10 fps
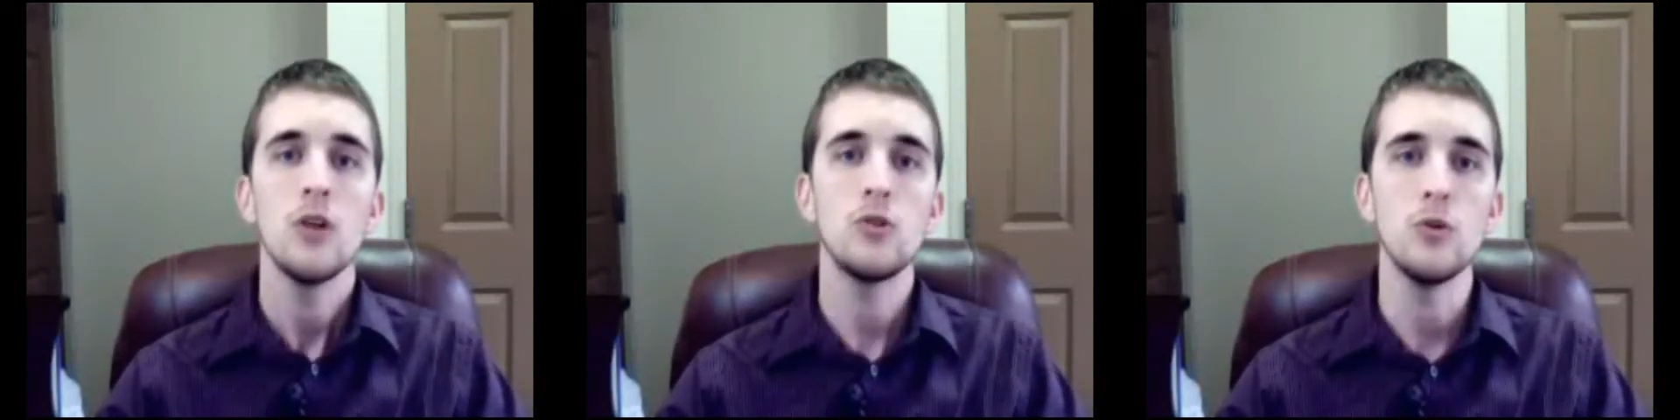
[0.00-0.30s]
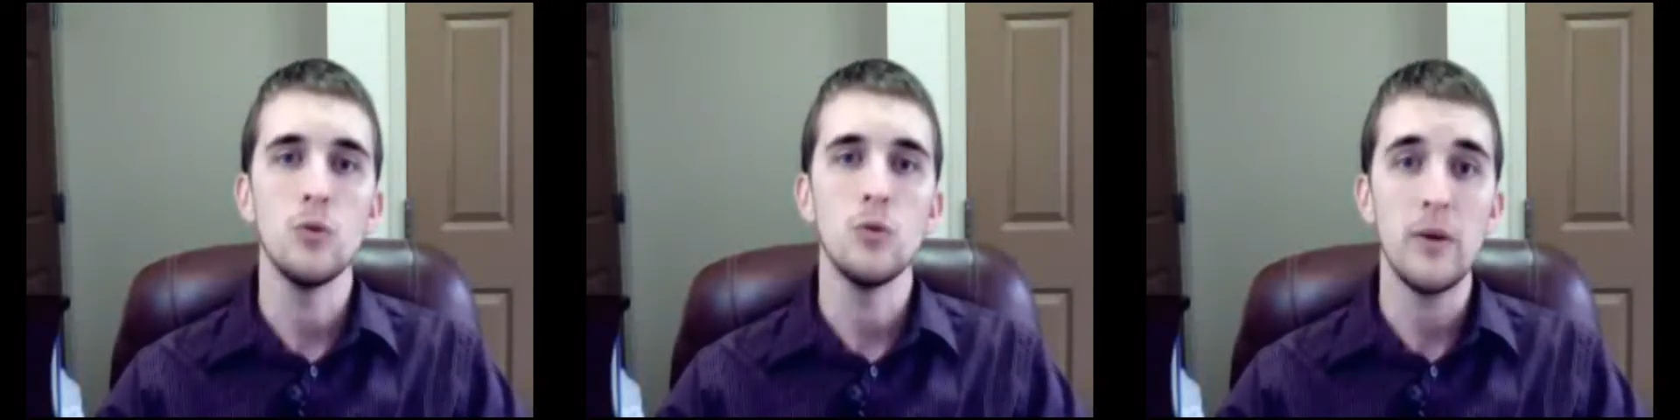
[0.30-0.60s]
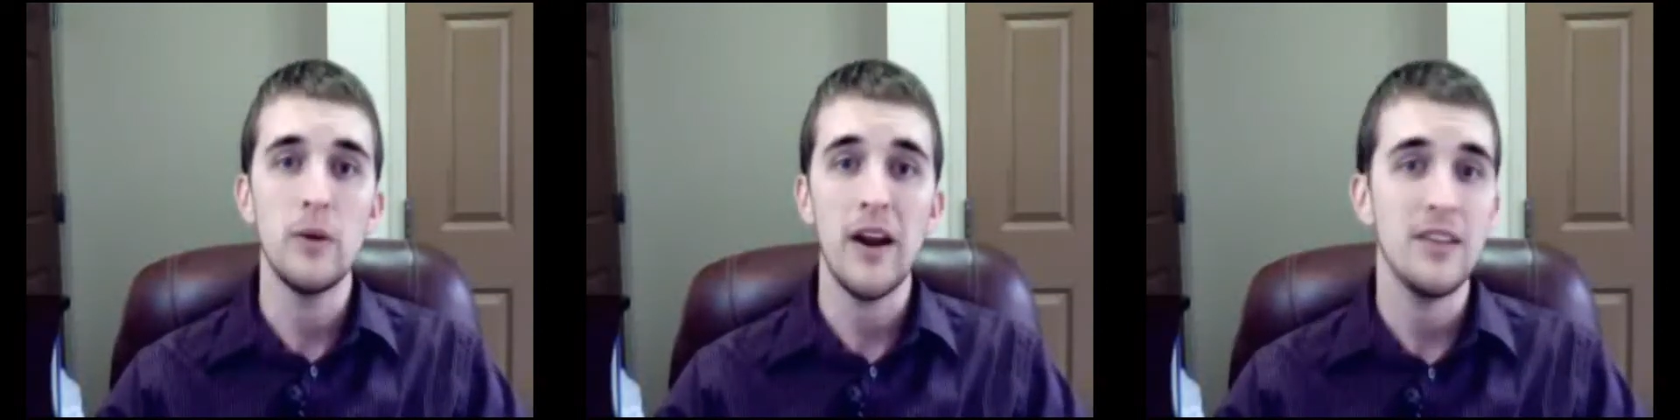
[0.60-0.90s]
to
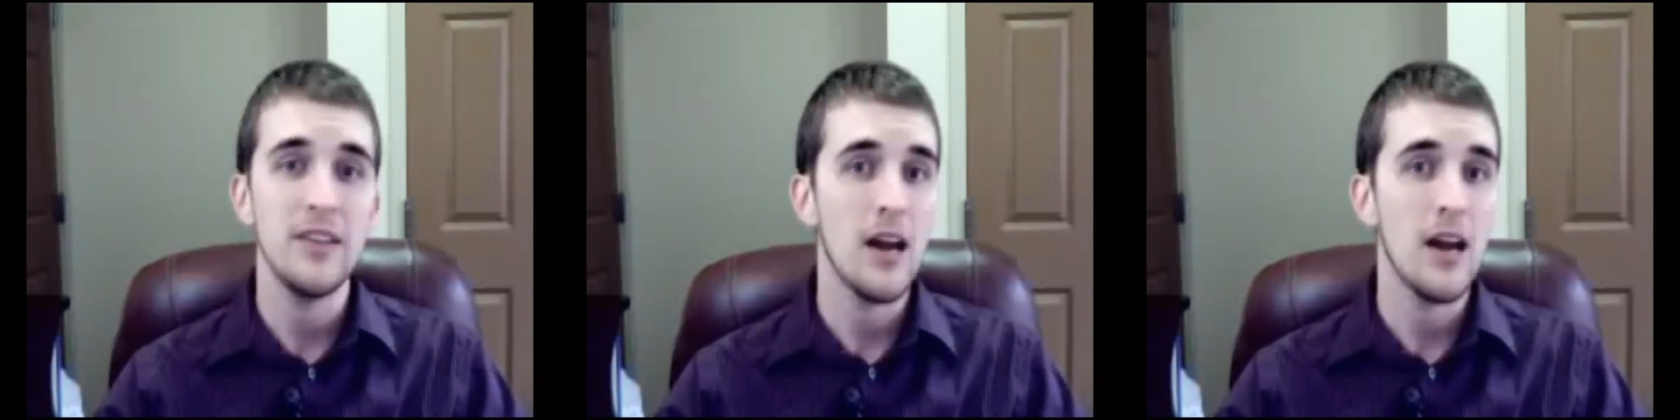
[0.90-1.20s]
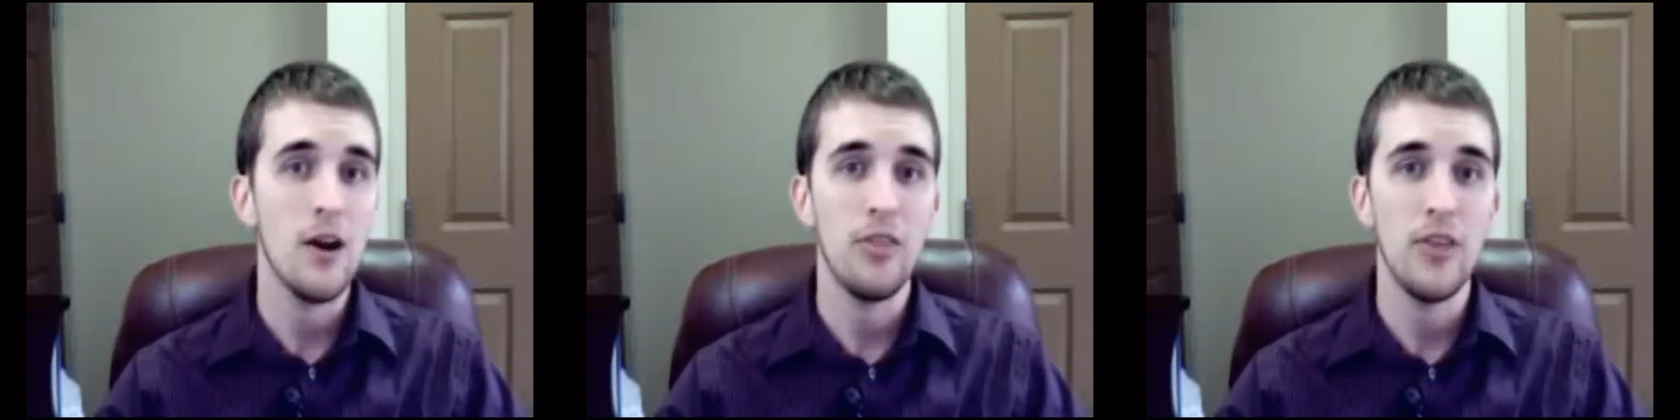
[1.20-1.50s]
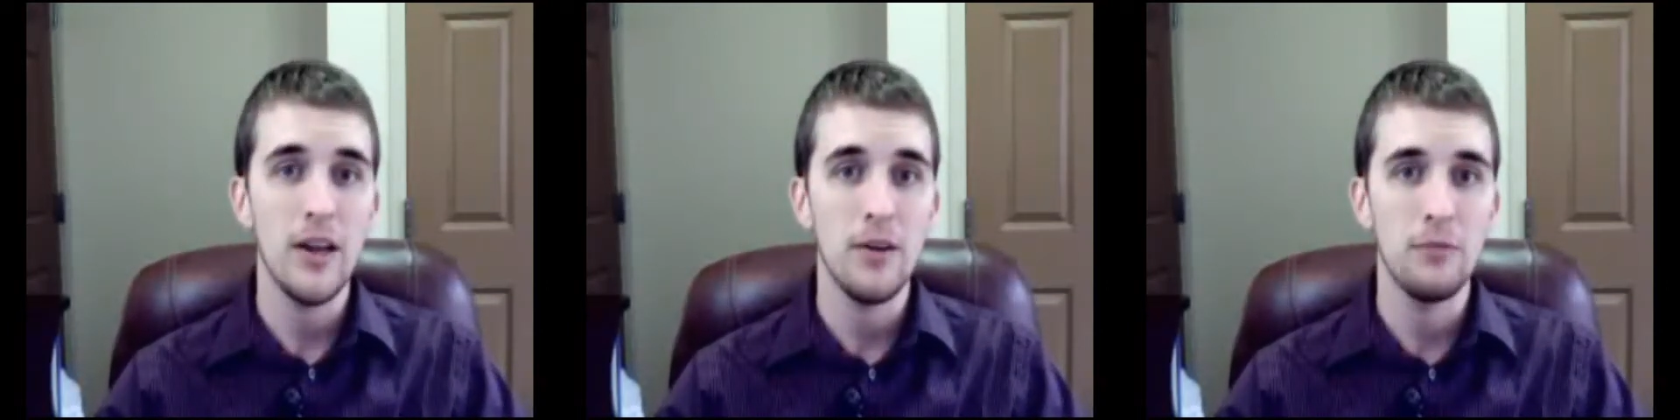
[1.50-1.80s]
rewrite the entire
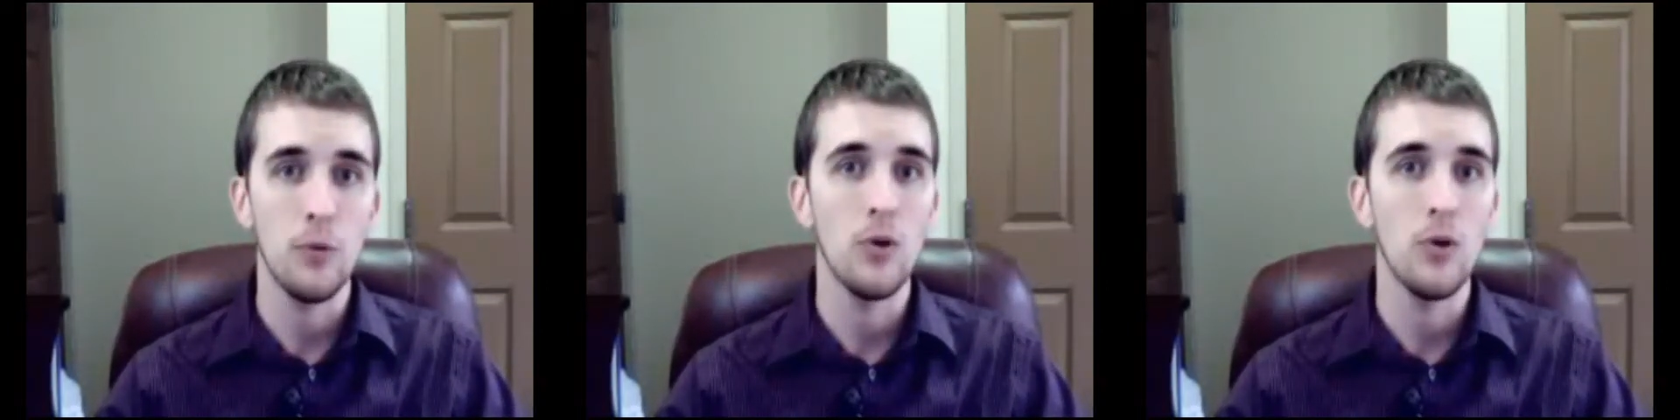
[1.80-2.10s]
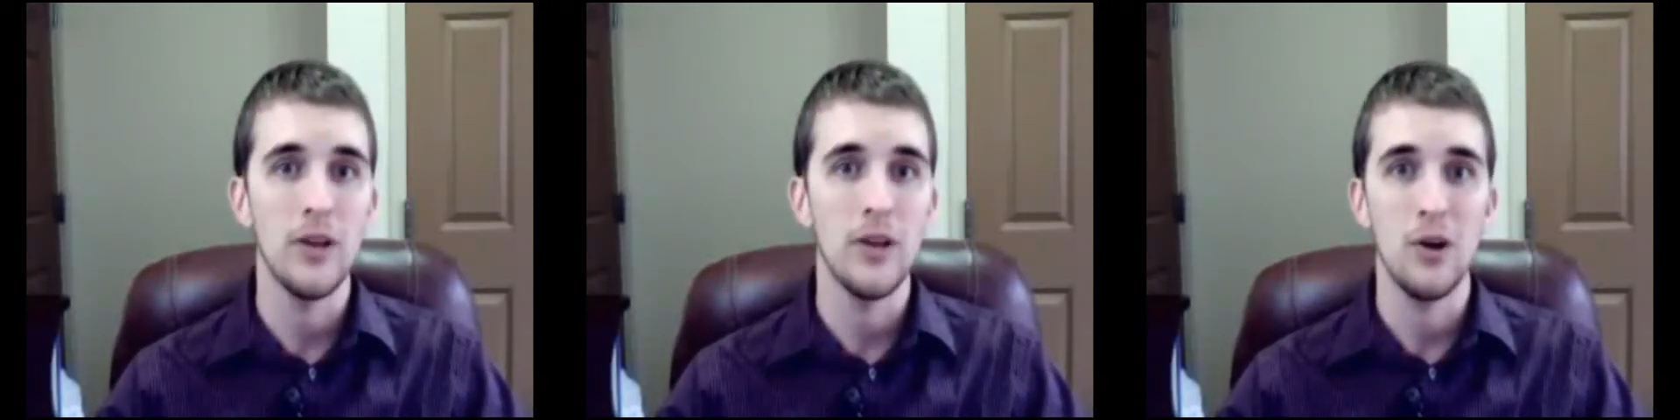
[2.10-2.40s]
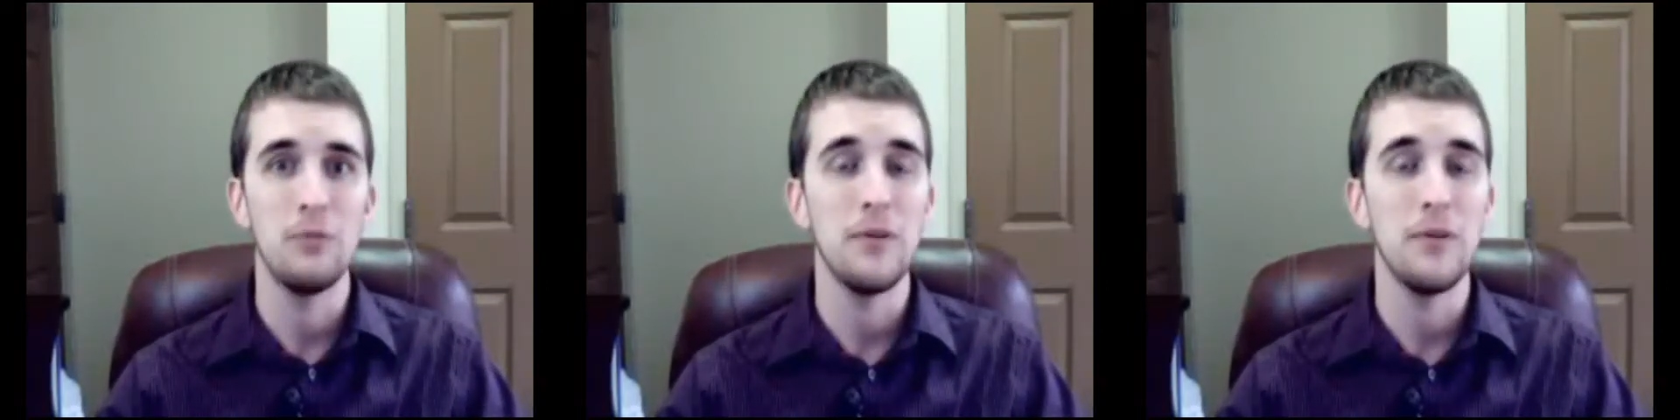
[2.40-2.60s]
thing for, you know,